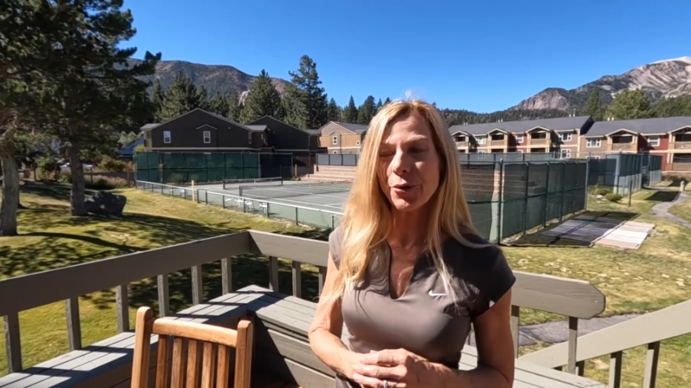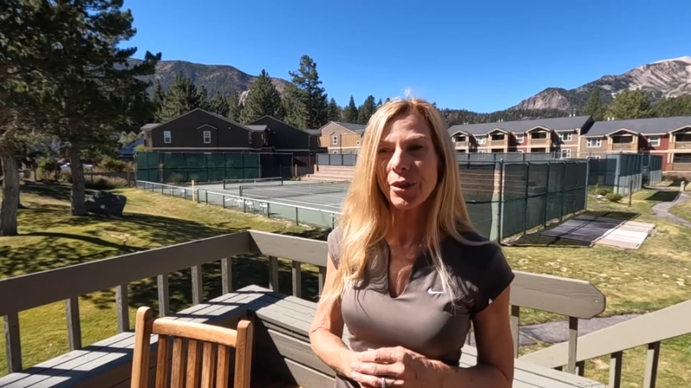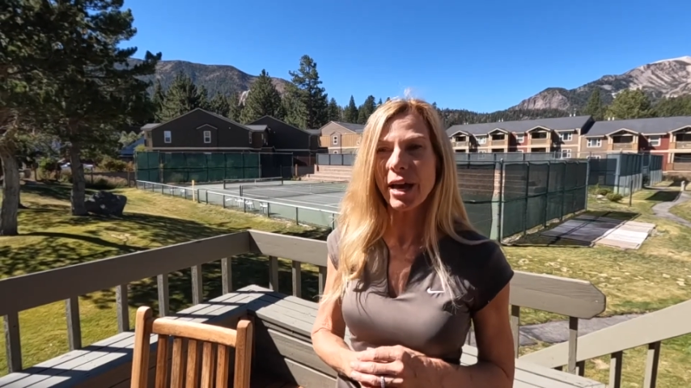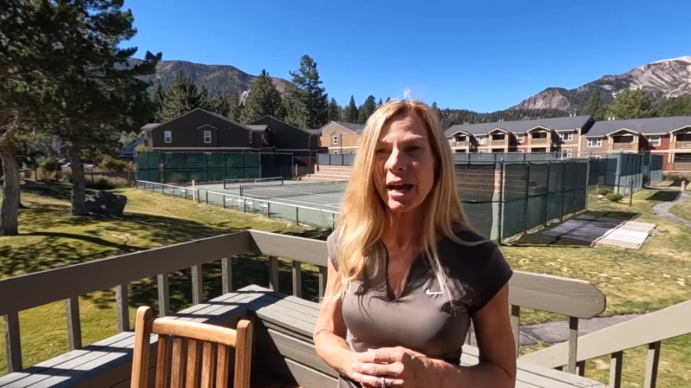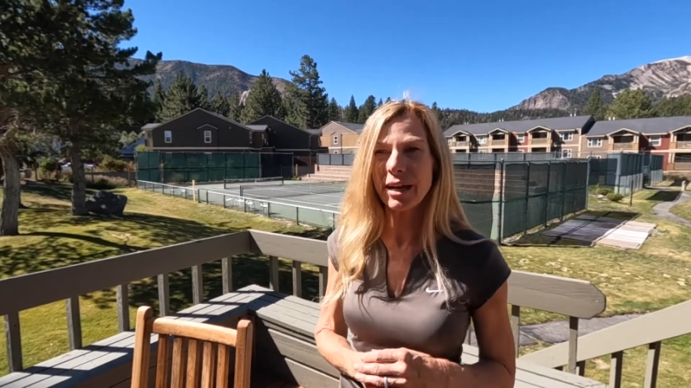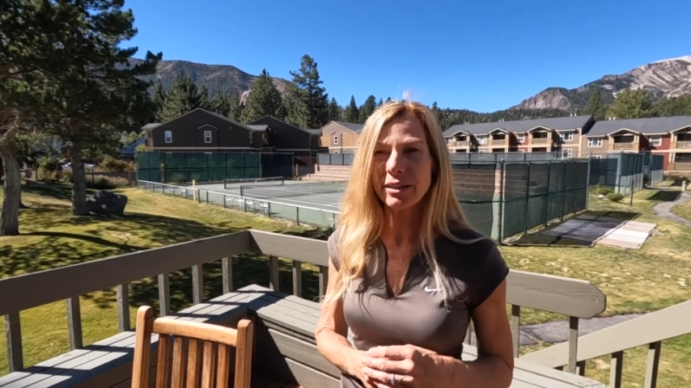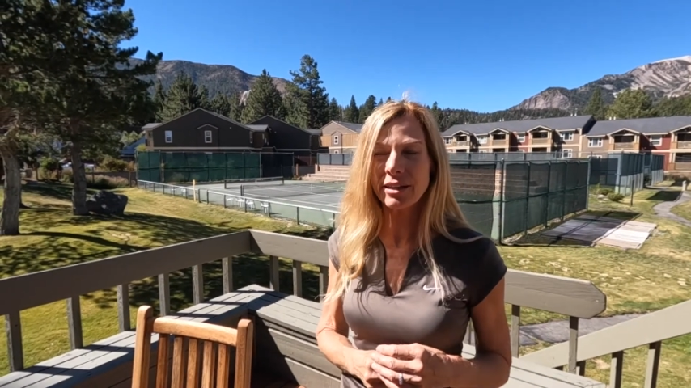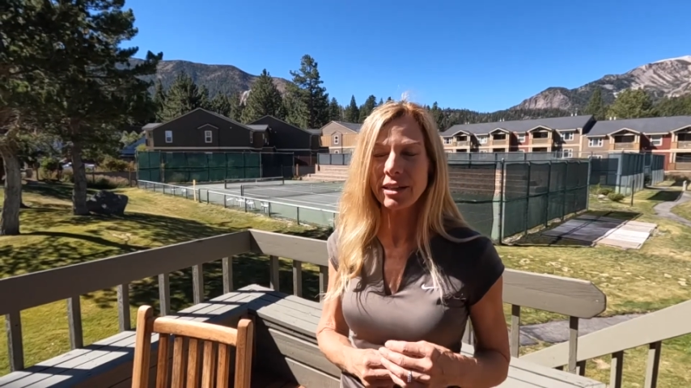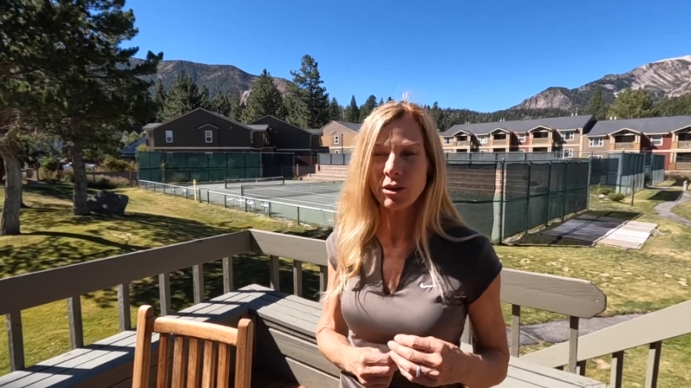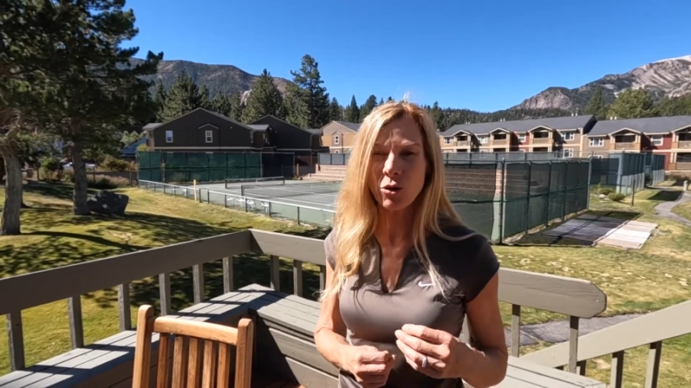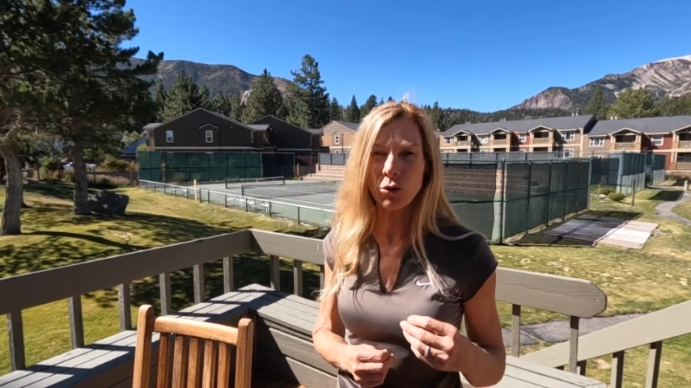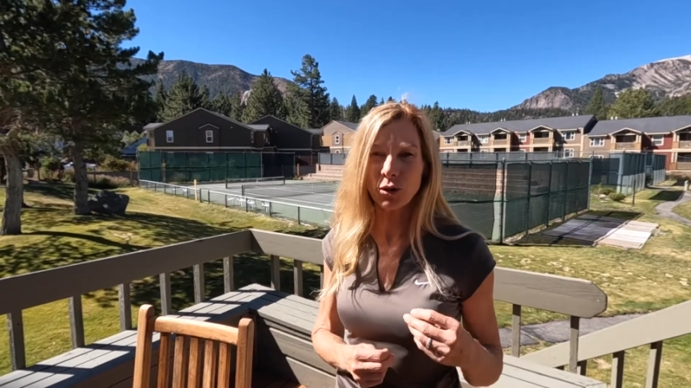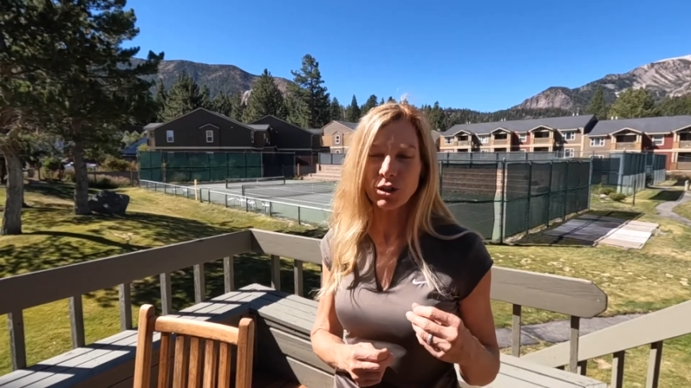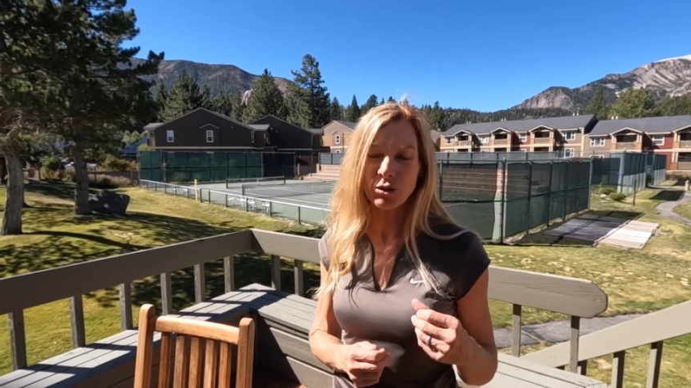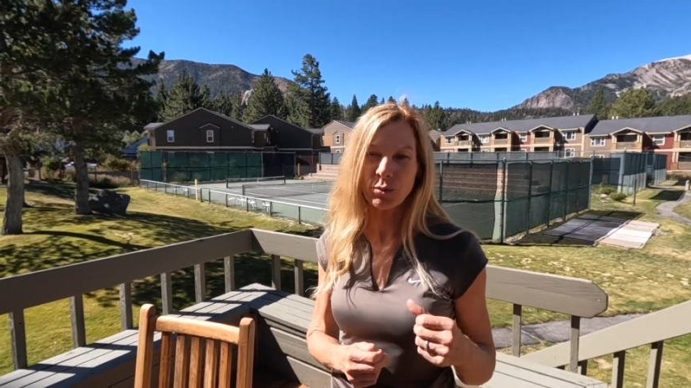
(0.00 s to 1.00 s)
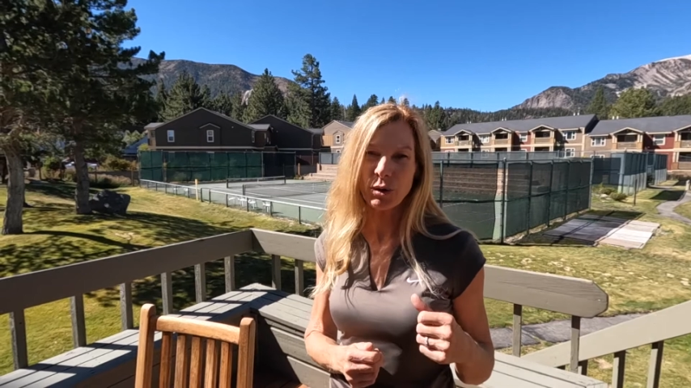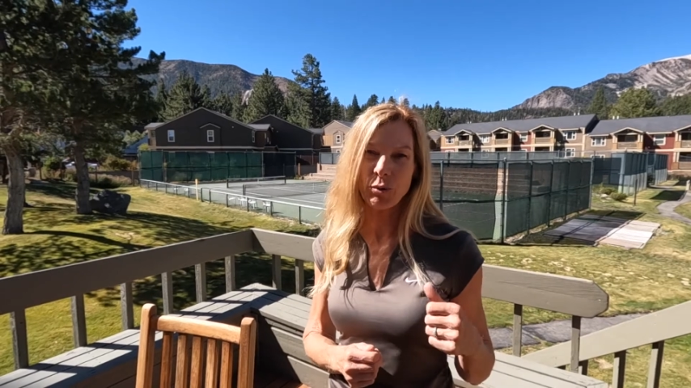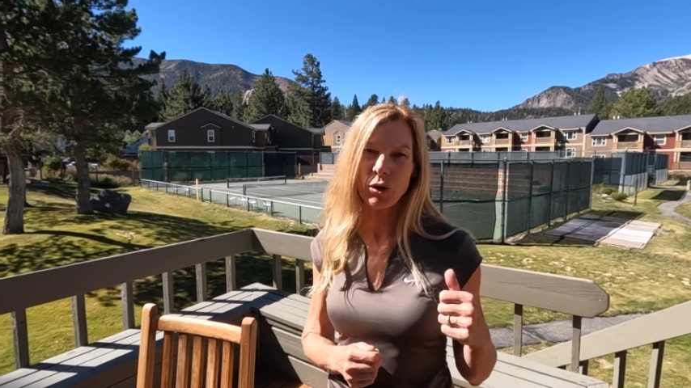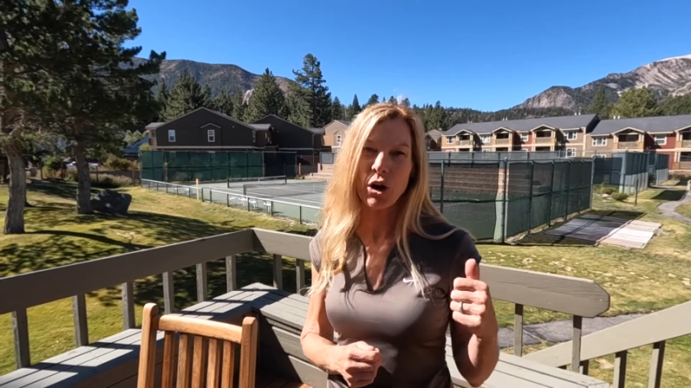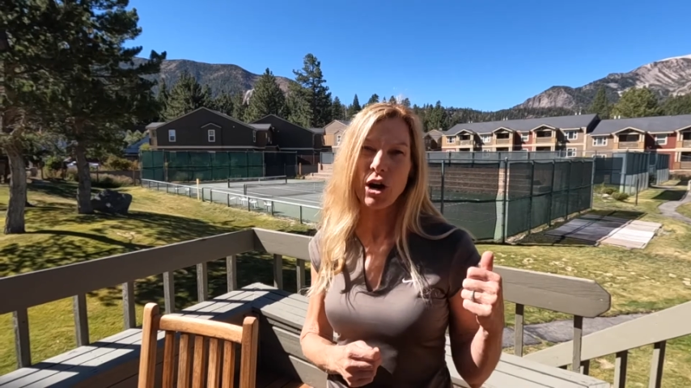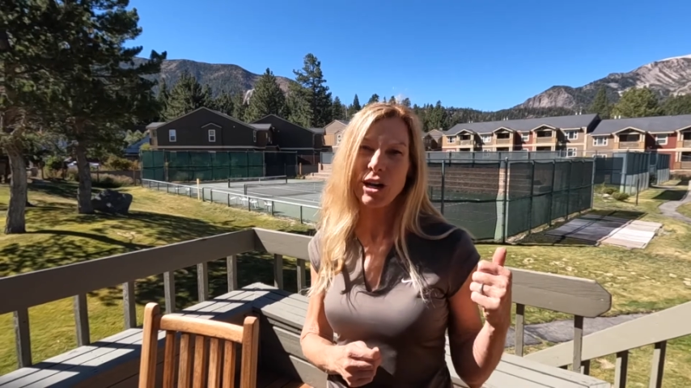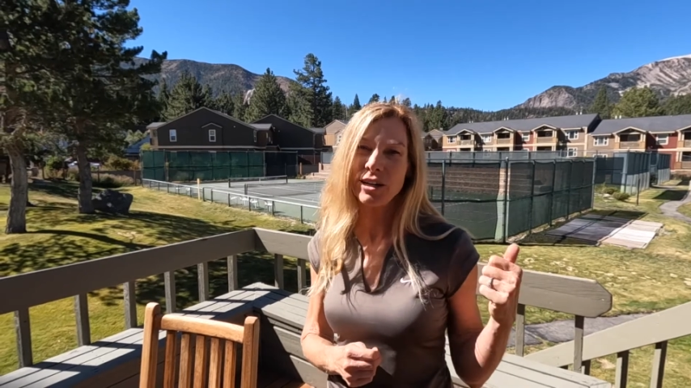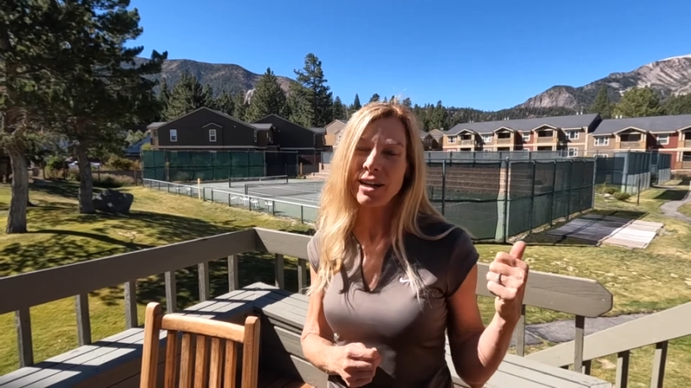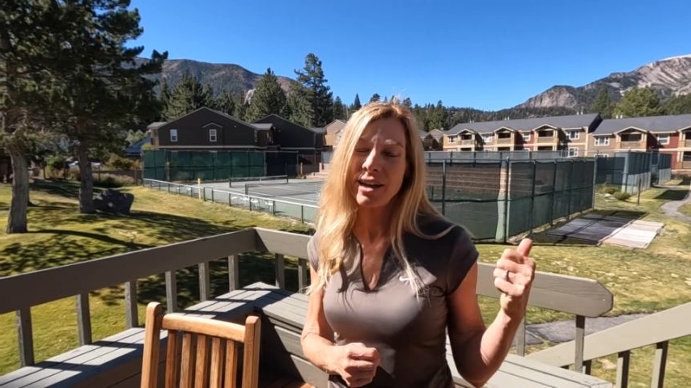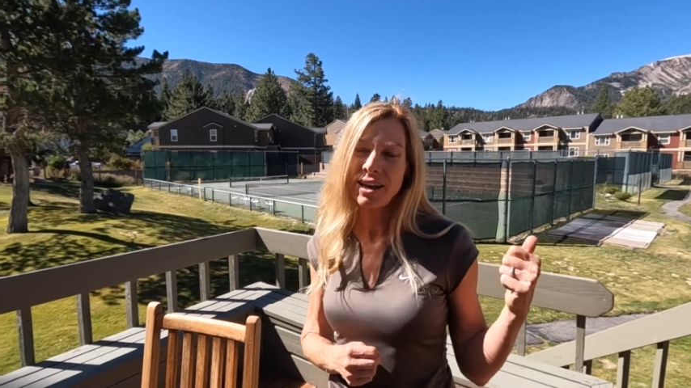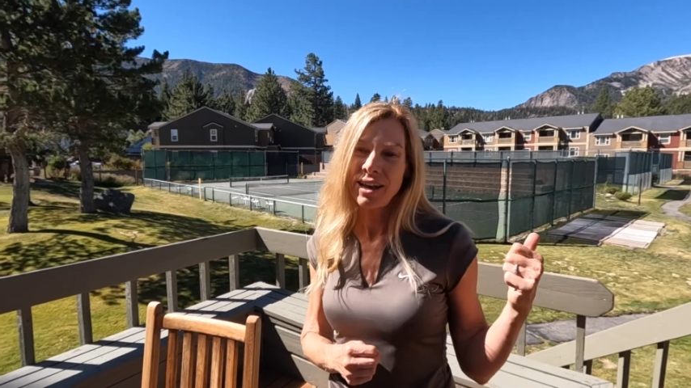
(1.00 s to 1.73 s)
that the courts we were on